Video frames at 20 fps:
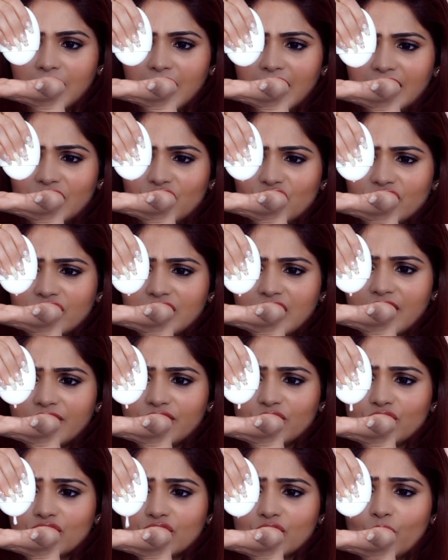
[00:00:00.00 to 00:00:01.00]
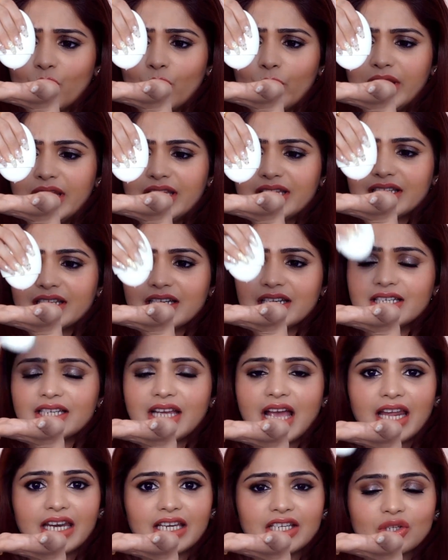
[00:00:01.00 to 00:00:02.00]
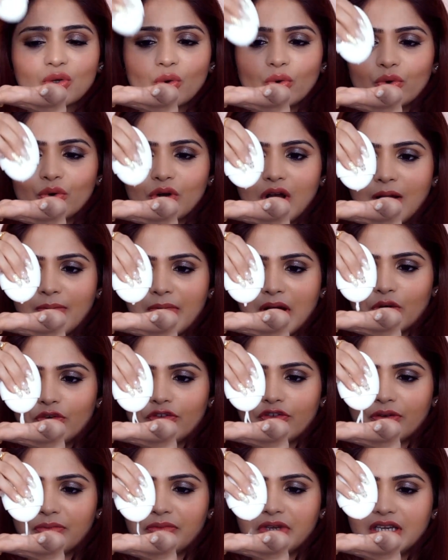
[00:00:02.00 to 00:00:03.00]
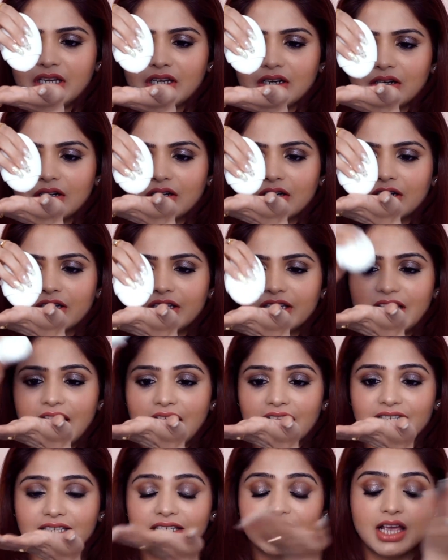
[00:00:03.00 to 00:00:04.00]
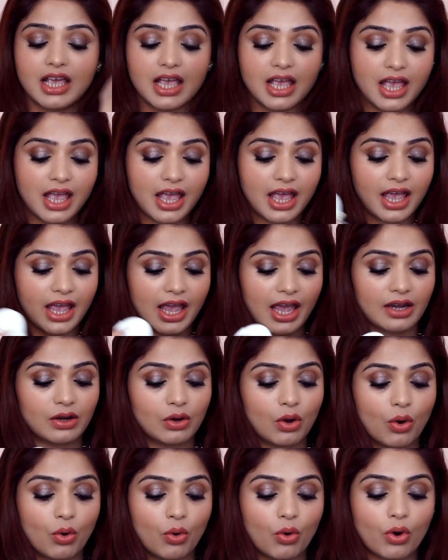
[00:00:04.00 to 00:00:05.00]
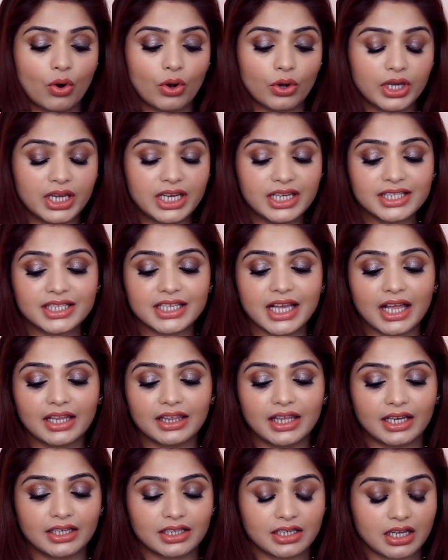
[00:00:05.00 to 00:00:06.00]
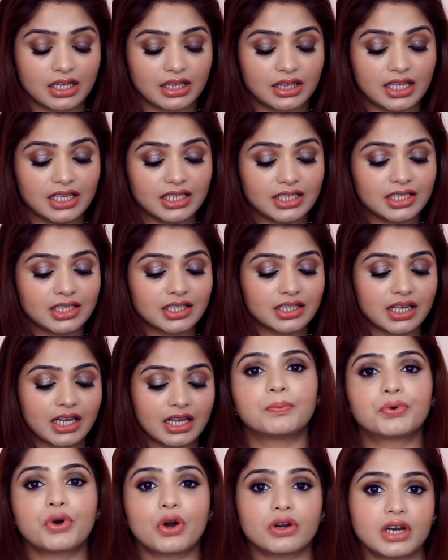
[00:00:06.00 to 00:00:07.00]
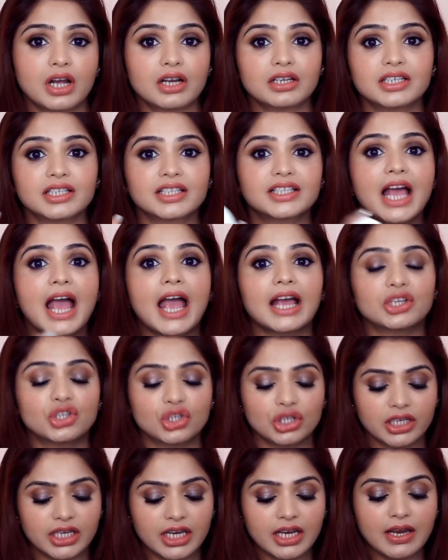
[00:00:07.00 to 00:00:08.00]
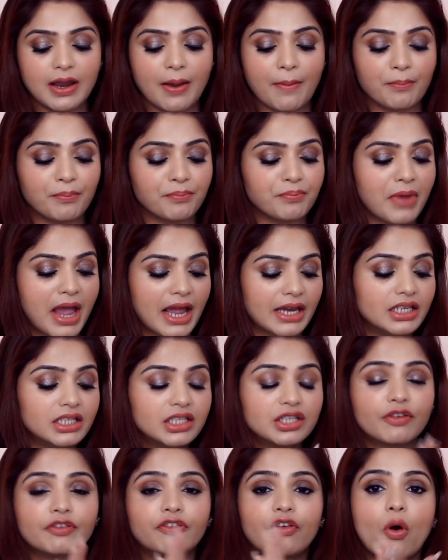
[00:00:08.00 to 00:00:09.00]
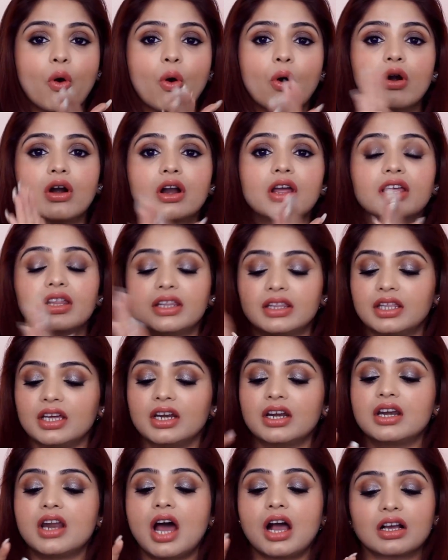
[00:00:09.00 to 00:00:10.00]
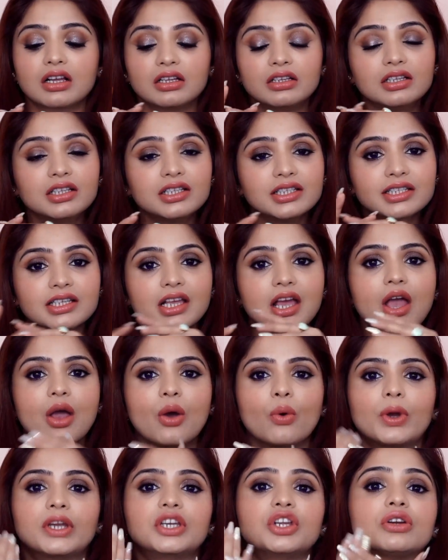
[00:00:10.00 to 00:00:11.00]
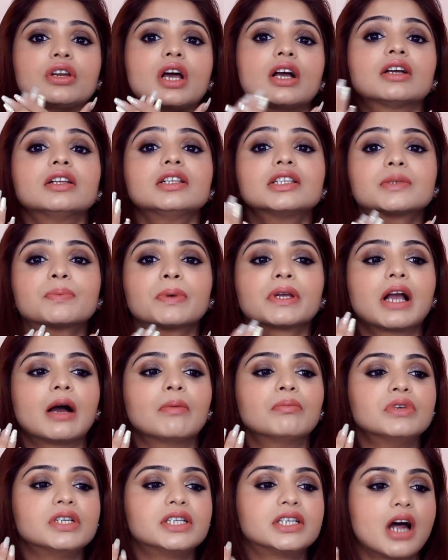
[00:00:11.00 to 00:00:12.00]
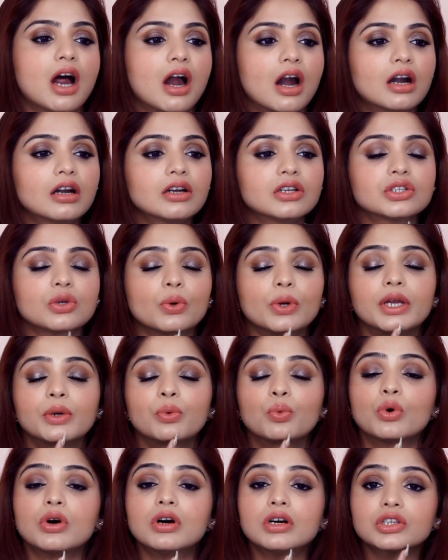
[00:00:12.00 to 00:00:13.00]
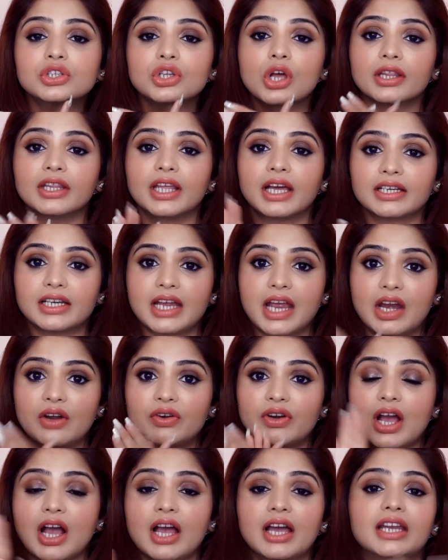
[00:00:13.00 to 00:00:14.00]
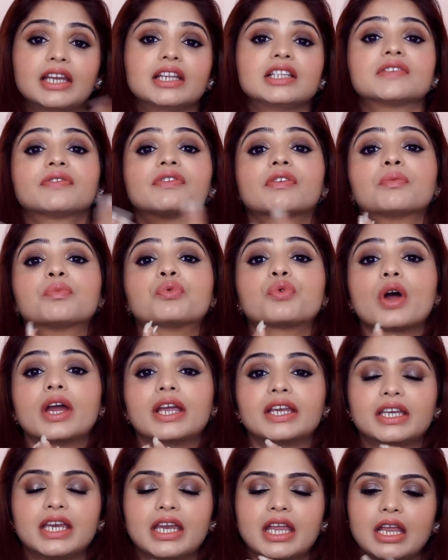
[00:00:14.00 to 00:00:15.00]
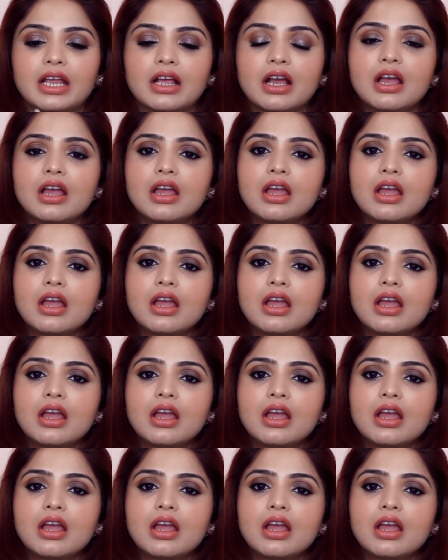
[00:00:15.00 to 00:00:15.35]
I just have to squeeze it and it's going to come out from here. Yes, and he said that this product is actually meant for the knuckles, when your knuckles become dark, so it works on that area, and it's for brightening.